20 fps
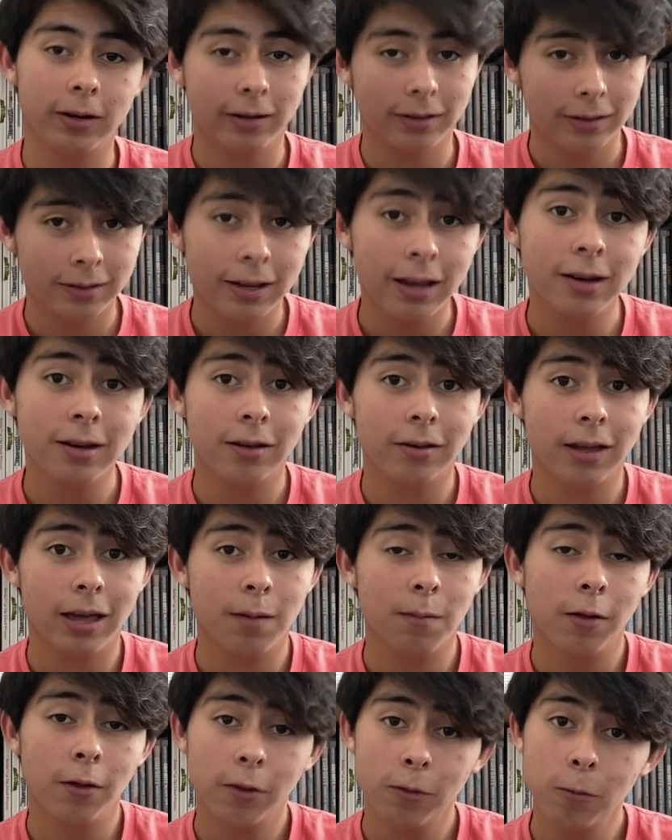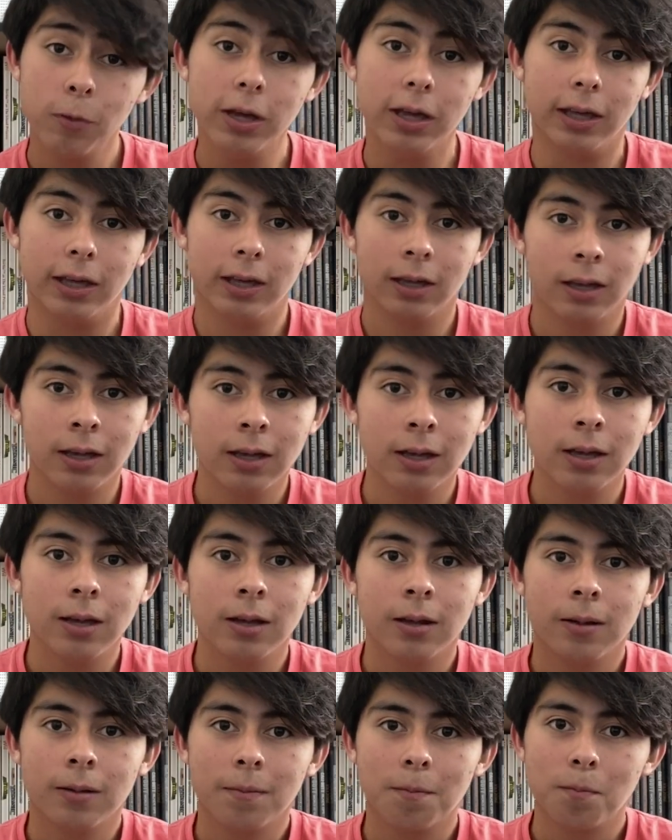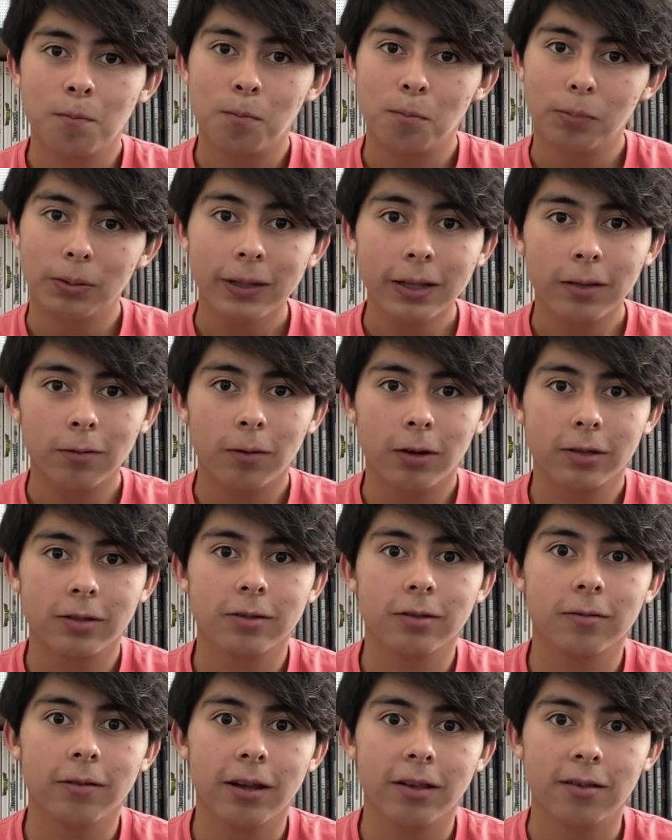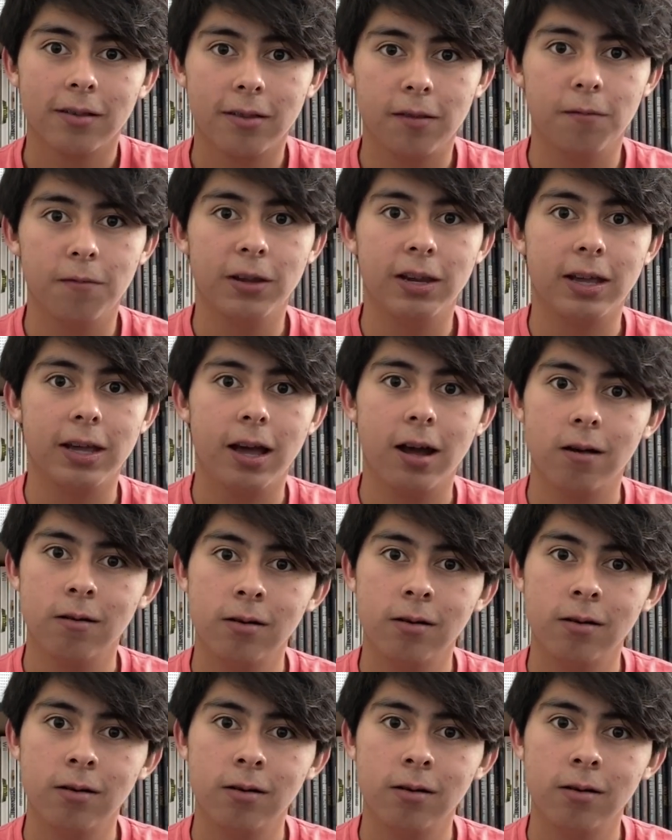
Nintendo game on the Wii. Please watch the rest of the video.